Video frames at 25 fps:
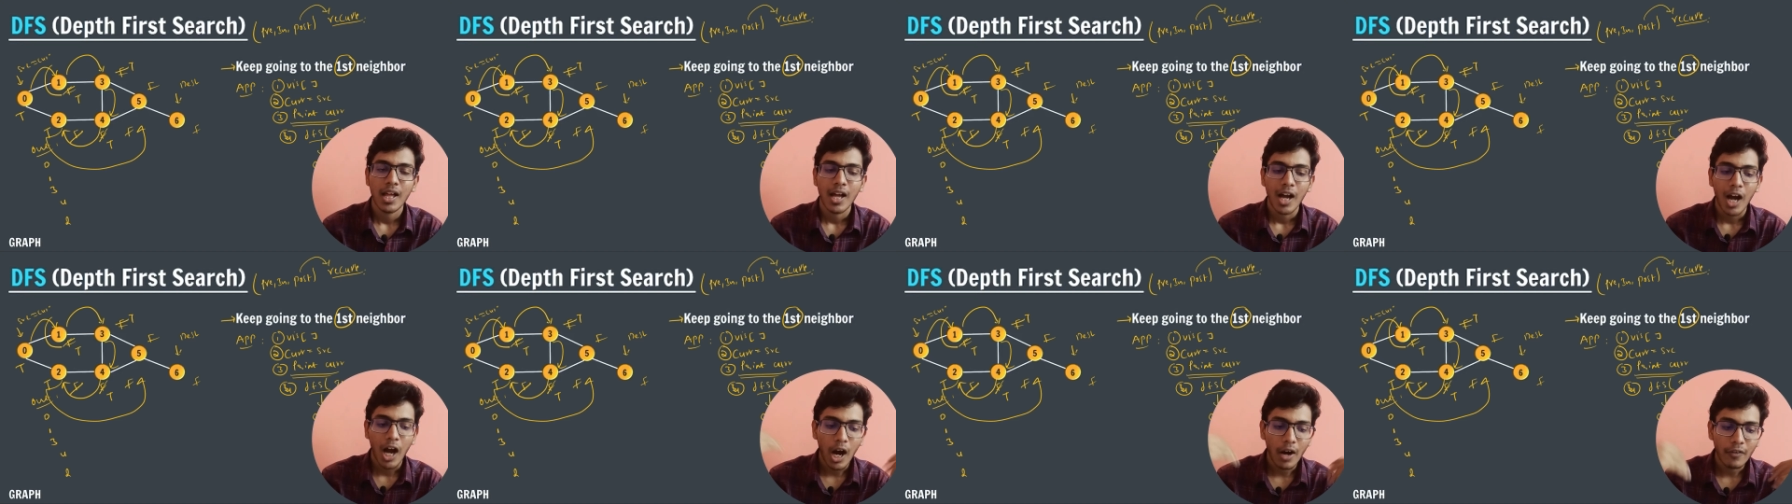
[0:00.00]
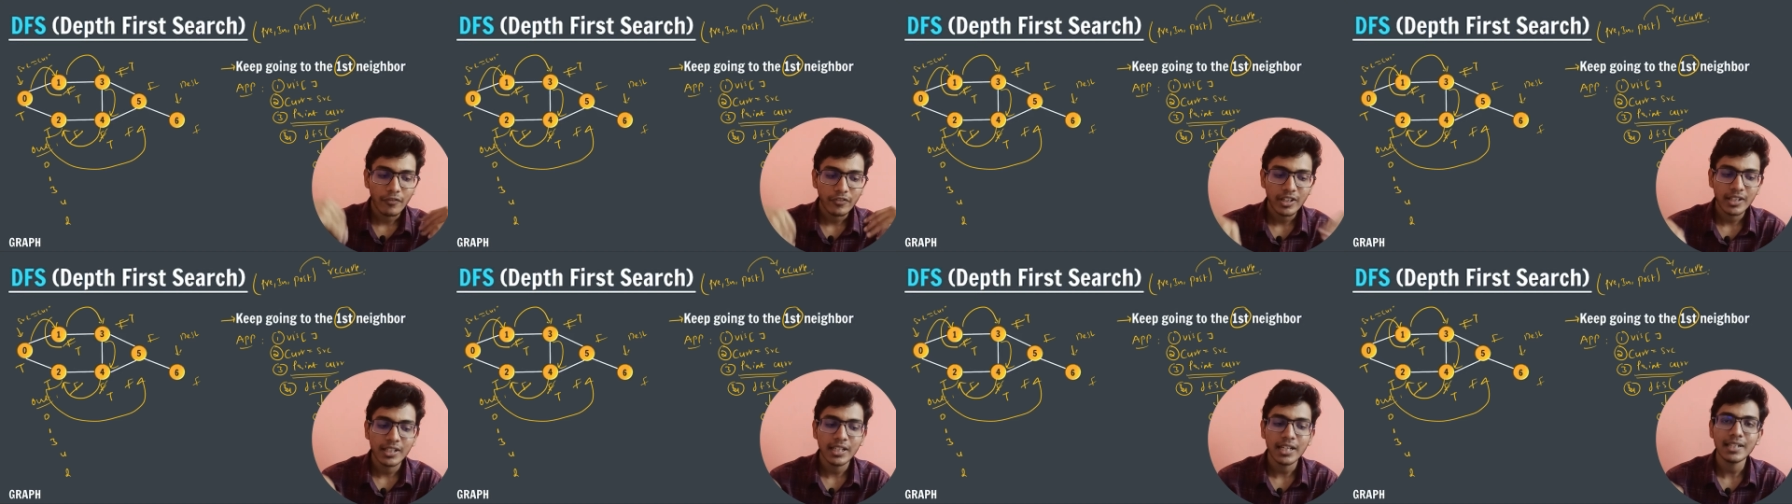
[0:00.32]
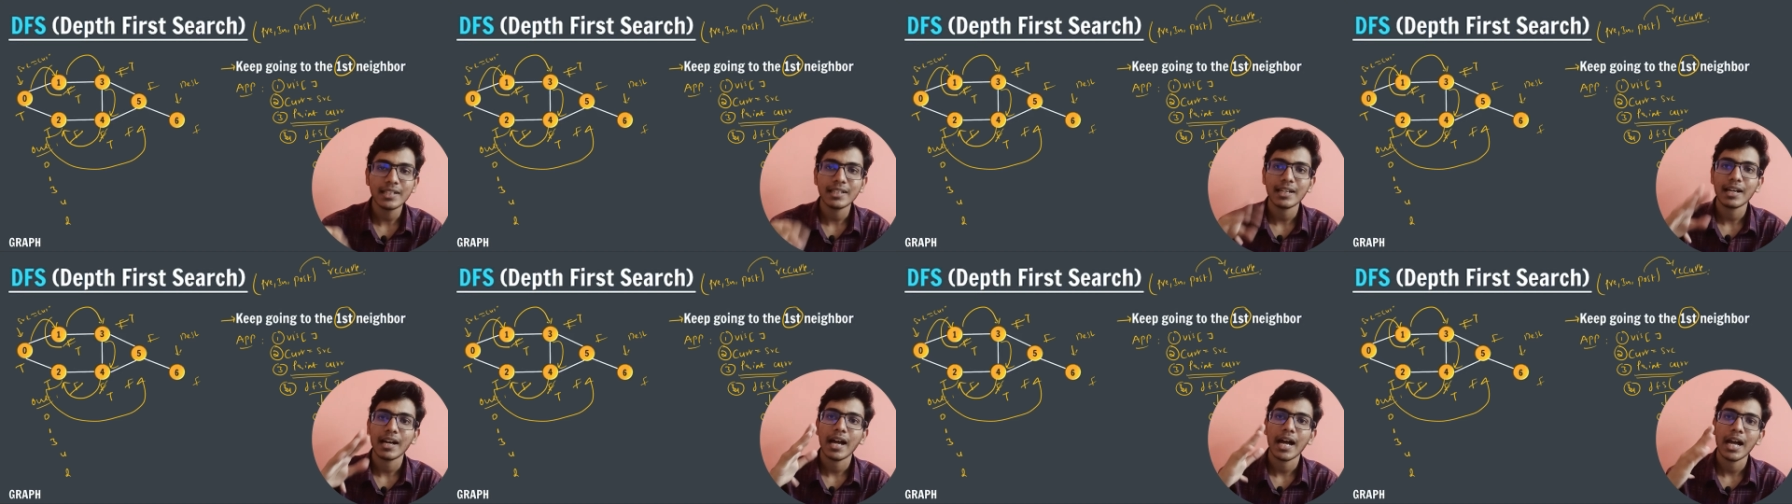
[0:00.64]
After
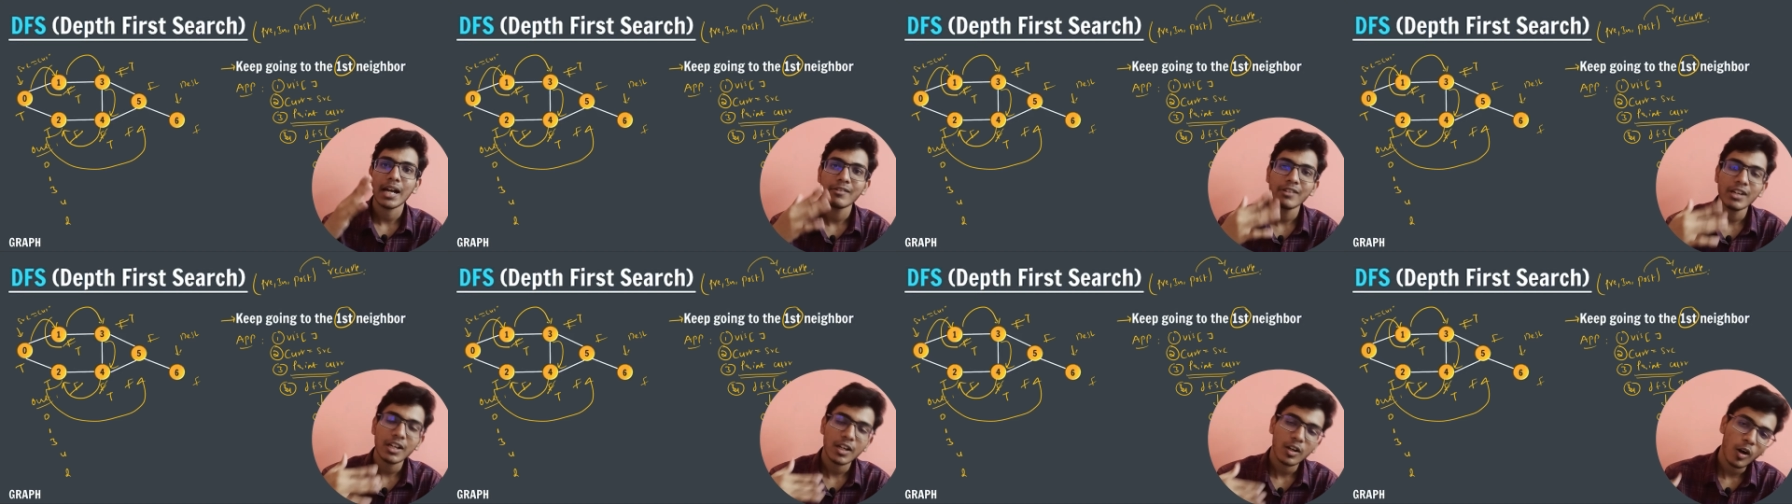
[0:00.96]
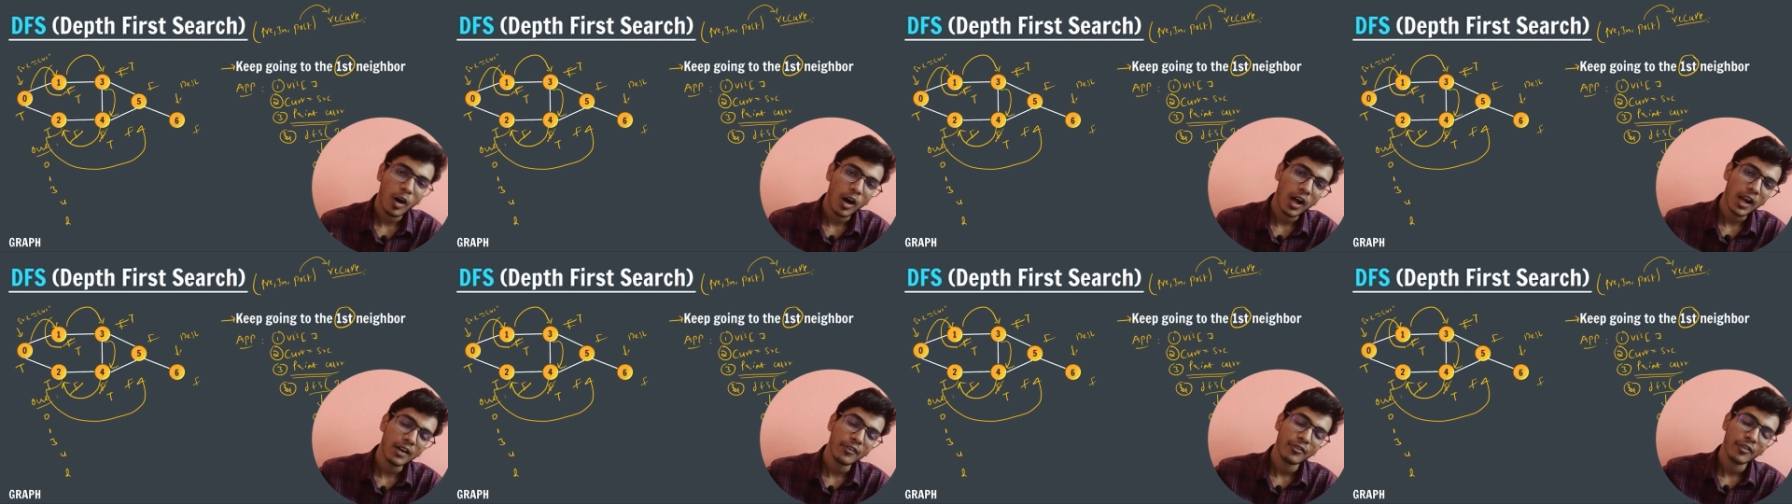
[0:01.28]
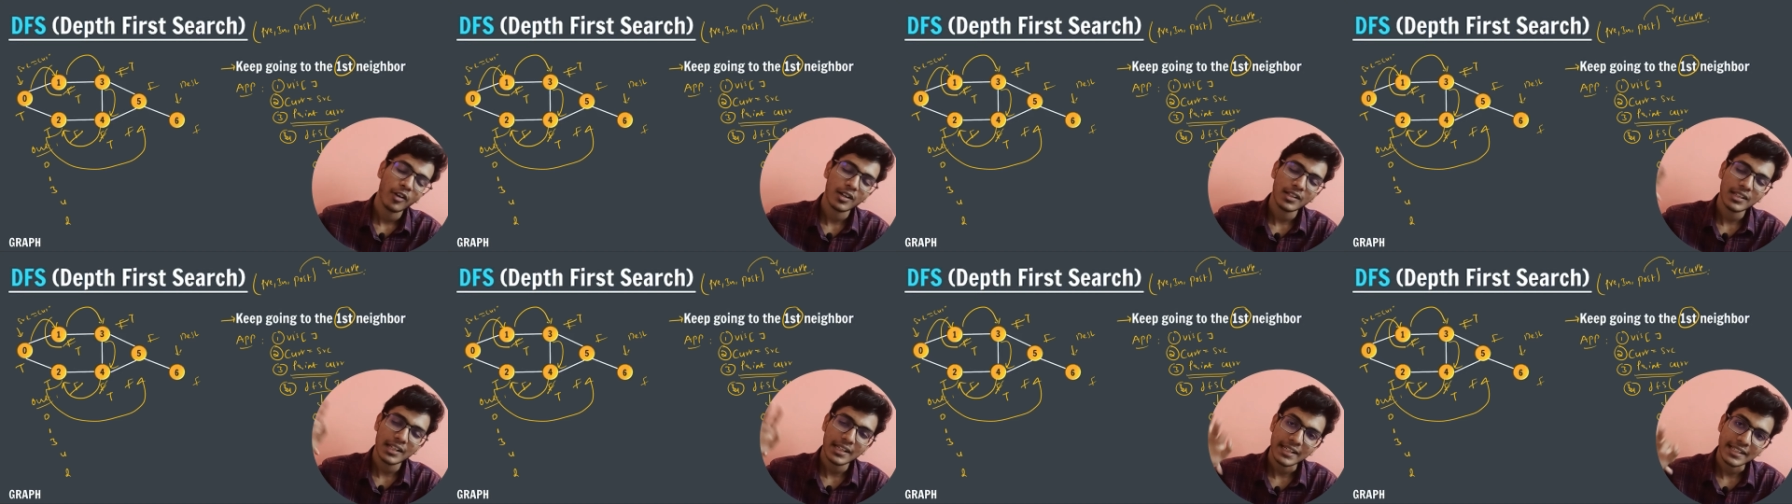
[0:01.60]
that I will call
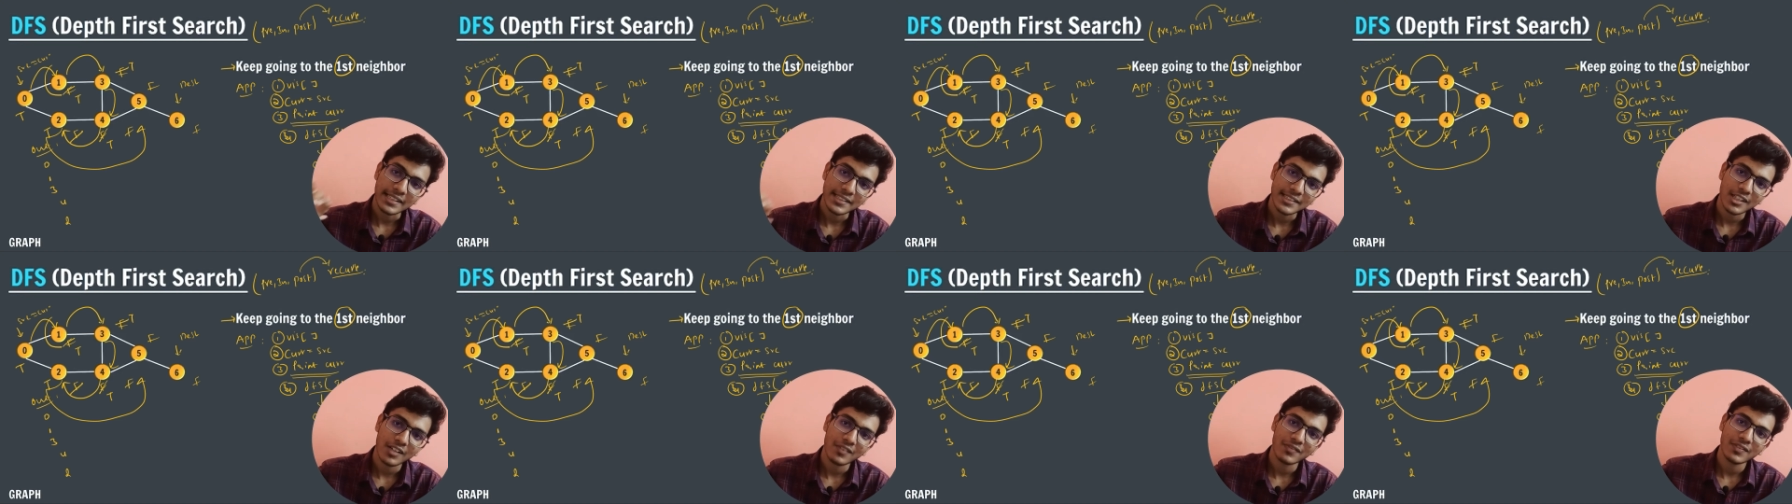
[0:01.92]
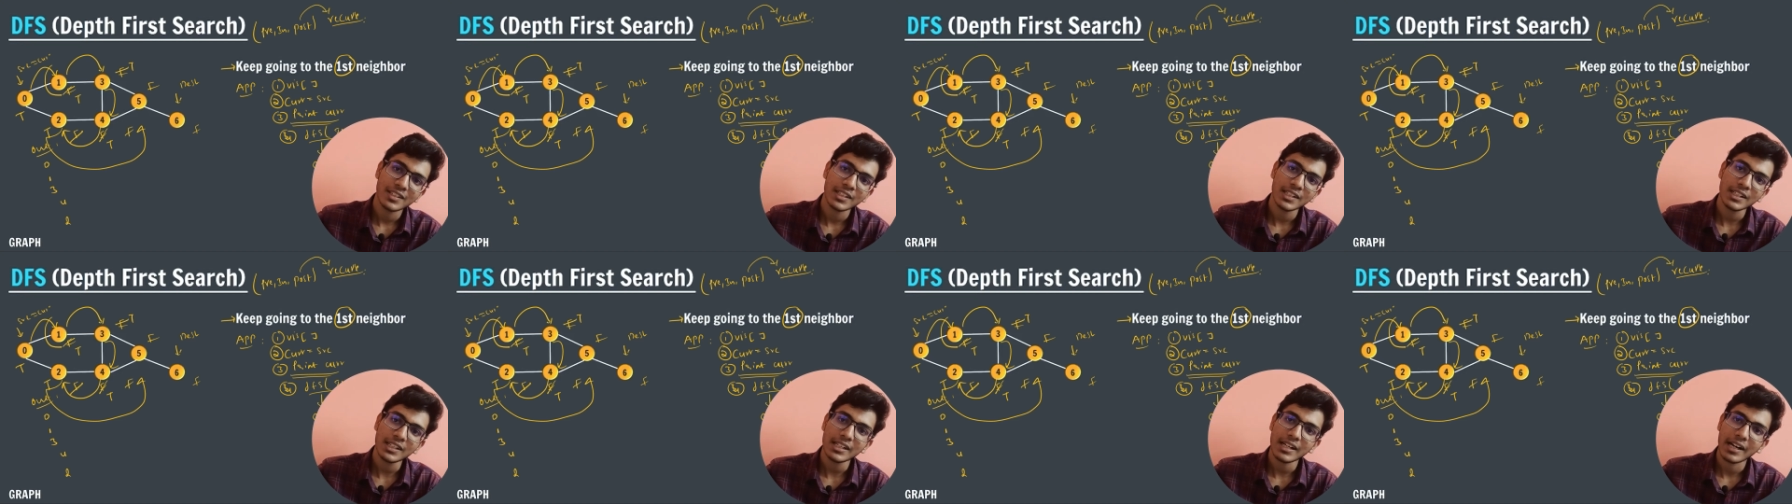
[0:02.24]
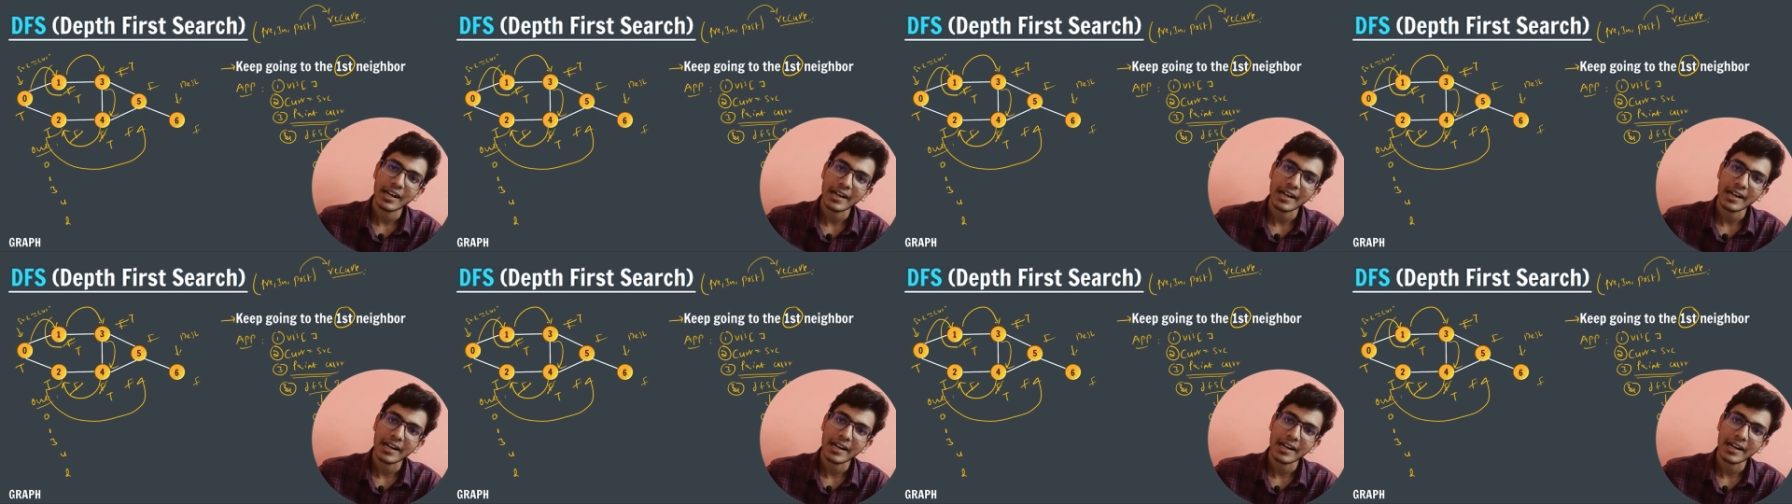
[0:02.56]
for the rest of the